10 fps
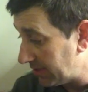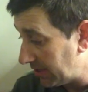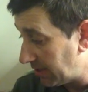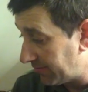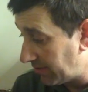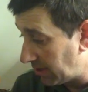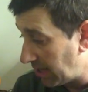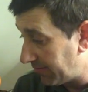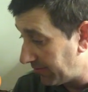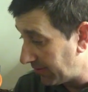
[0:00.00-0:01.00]
that have
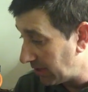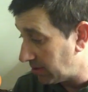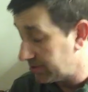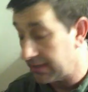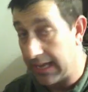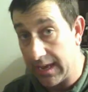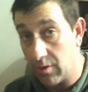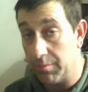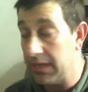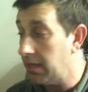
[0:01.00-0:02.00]
FFLs, and they
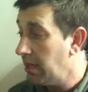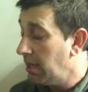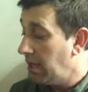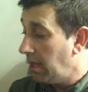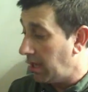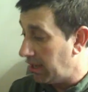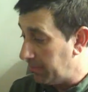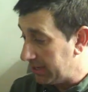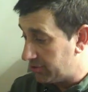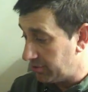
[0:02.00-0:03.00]
help me and
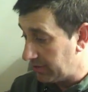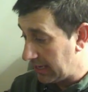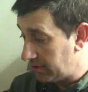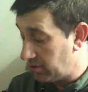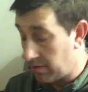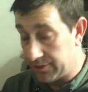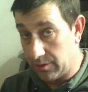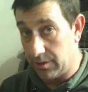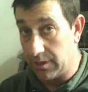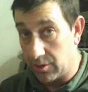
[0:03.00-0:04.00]
make sure that, I
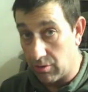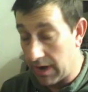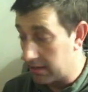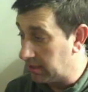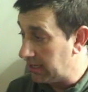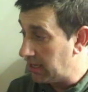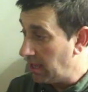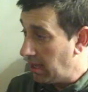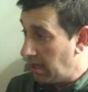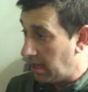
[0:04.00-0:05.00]
turn it in correctly,
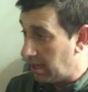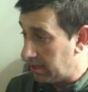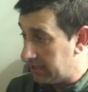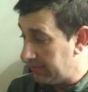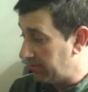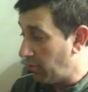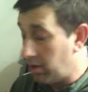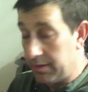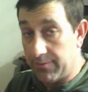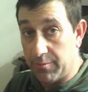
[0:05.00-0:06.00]
give them
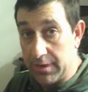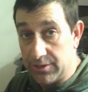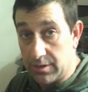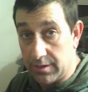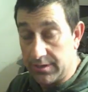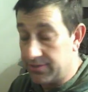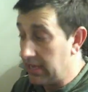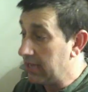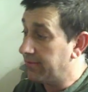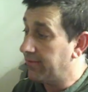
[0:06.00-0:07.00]
all the information on the
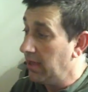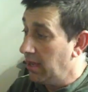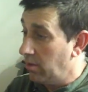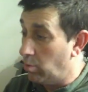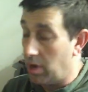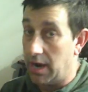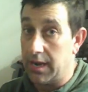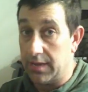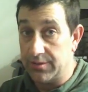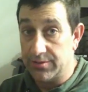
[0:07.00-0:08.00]
safe, where I
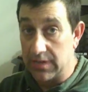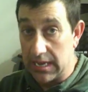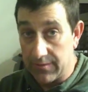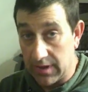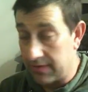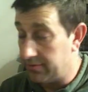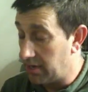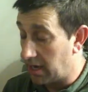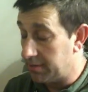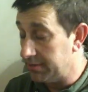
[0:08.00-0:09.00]
got the safe, I have the
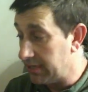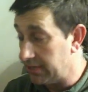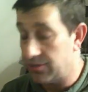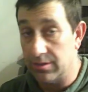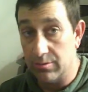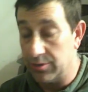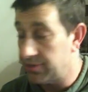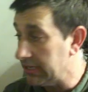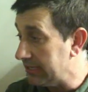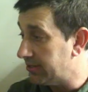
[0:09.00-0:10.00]
documentation, the
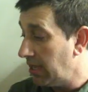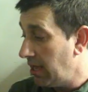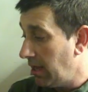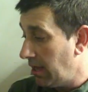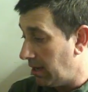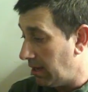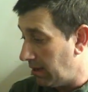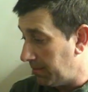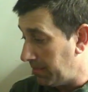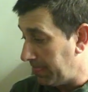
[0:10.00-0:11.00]
receipt,
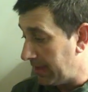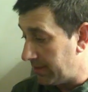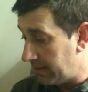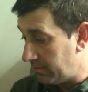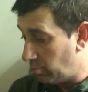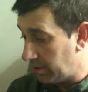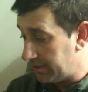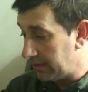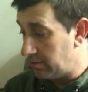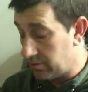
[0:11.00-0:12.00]
and then what
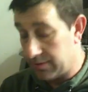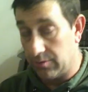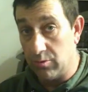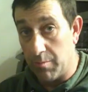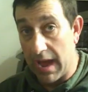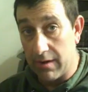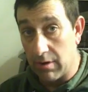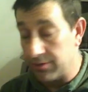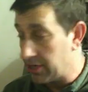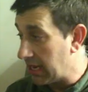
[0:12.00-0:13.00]
they do is they'll do a
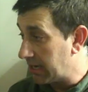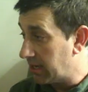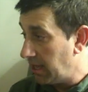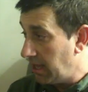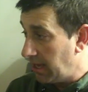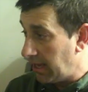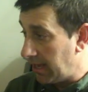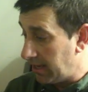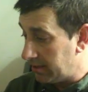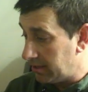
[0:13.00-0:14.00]
background check,
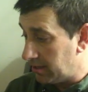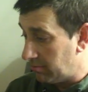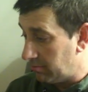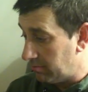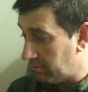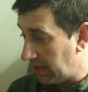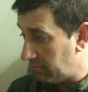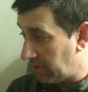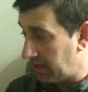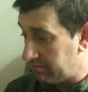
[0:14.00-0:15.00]
and
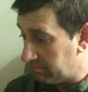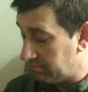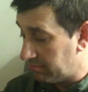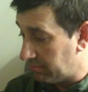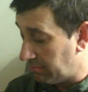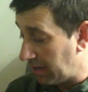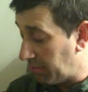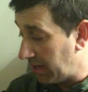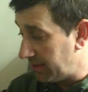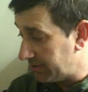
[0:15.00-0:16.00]
my
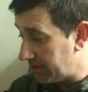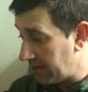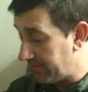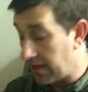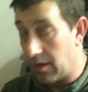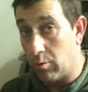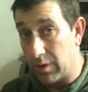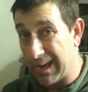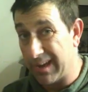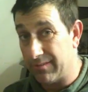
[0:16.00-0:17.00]
buddy that's an FL
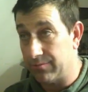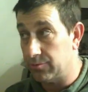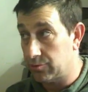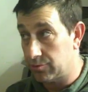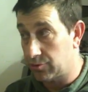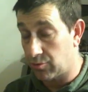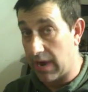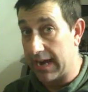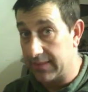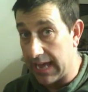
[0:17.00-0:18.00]
will kind of
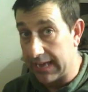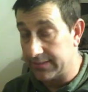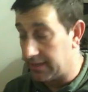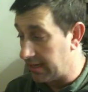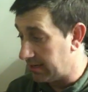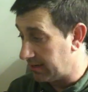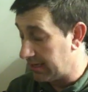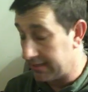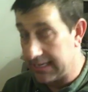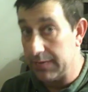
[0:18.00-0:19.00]
track that
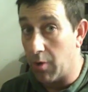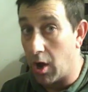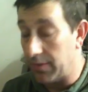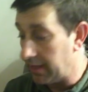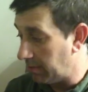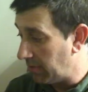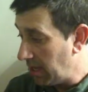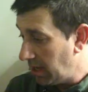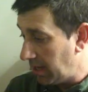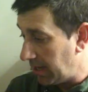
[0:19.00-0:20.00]
and keep on them,
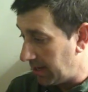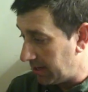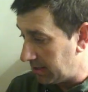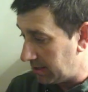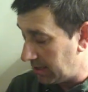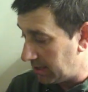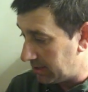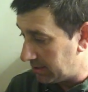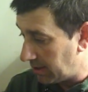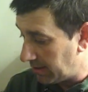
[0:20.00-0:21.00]
and
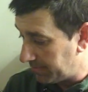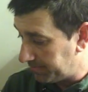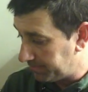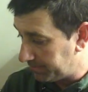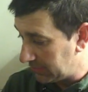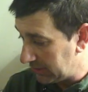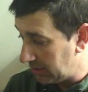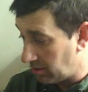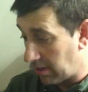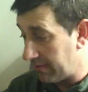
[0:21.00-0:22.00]

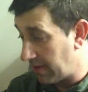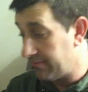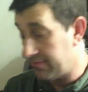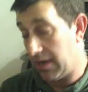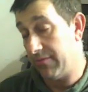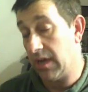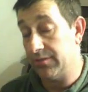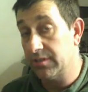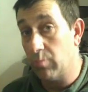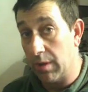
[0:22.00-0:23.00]
I've
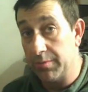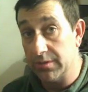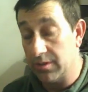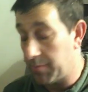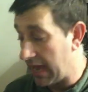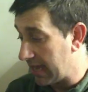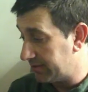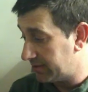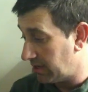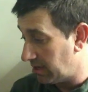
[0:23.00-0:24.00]
gotten some weapons in the
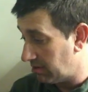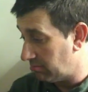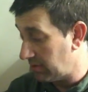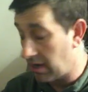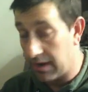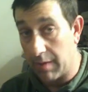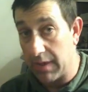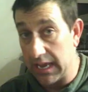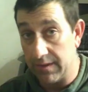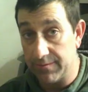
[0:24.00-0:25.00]
past. I got
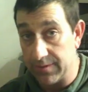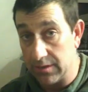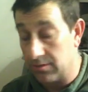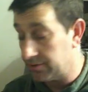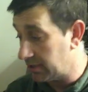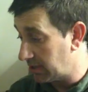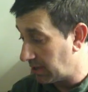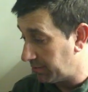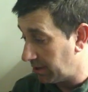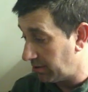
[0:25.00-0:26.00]
my Enfields and a
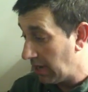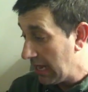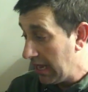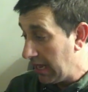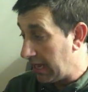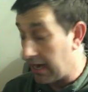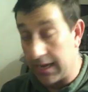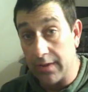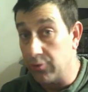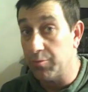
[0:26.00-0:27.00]
couple other, and I
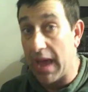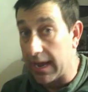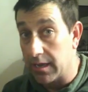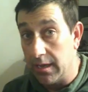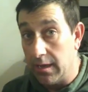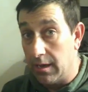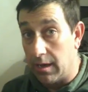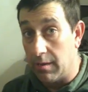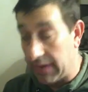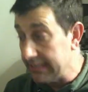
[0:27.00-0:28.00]
got those back.
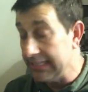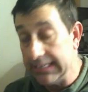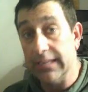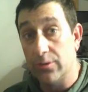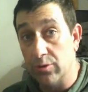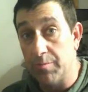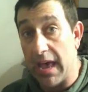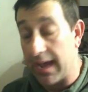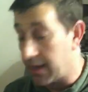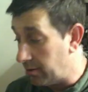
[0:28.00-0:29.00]
I did get those
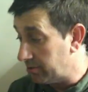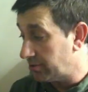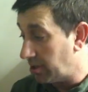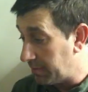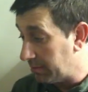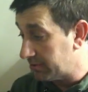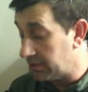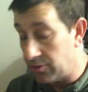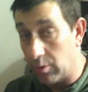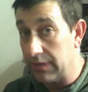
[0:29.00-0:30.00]
back. I know there's a lot of people that
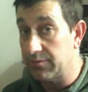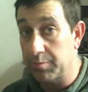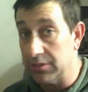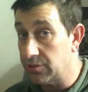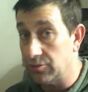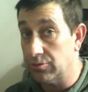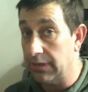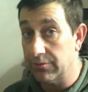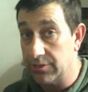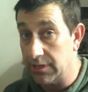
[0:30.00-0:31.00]
said don't get it to police because you'll
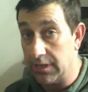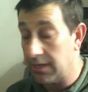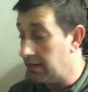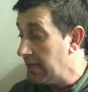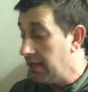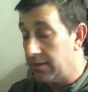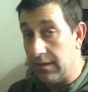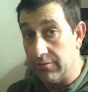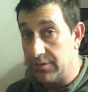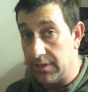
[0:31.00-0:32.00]
never see it
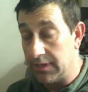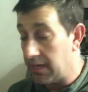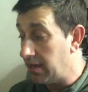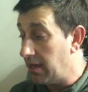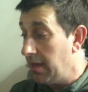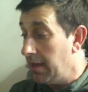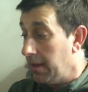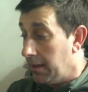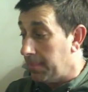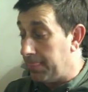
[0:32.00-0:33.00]
again.
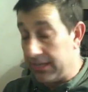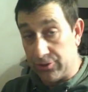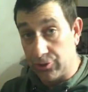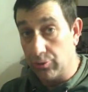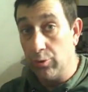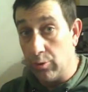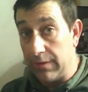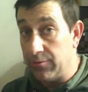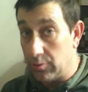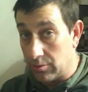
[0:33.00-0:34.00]
That's true
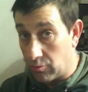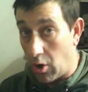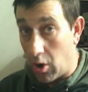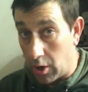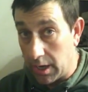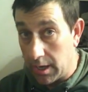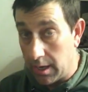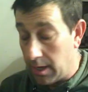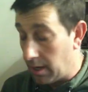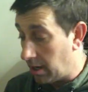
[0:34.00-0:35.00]
if you do it wrong.
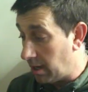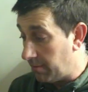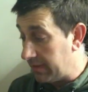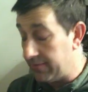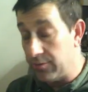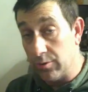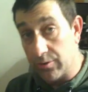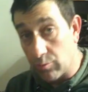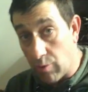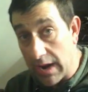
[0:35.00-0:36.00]
If you do it
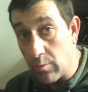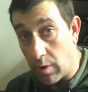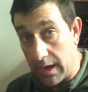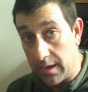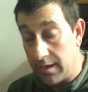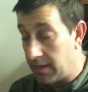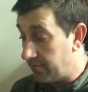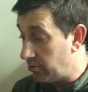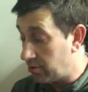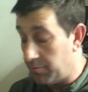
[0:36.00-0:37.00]
the right way,
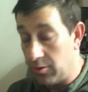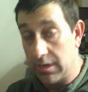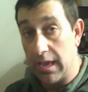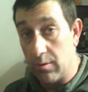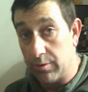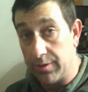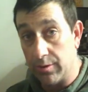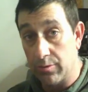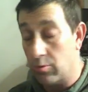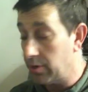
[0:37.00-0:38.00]
if you communicate with the
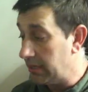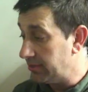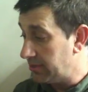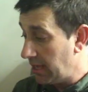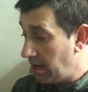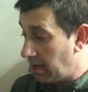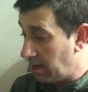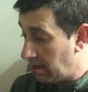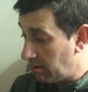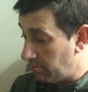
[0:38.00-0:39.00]
authorities,
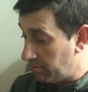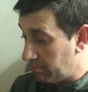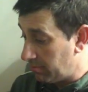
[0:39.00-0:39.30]
then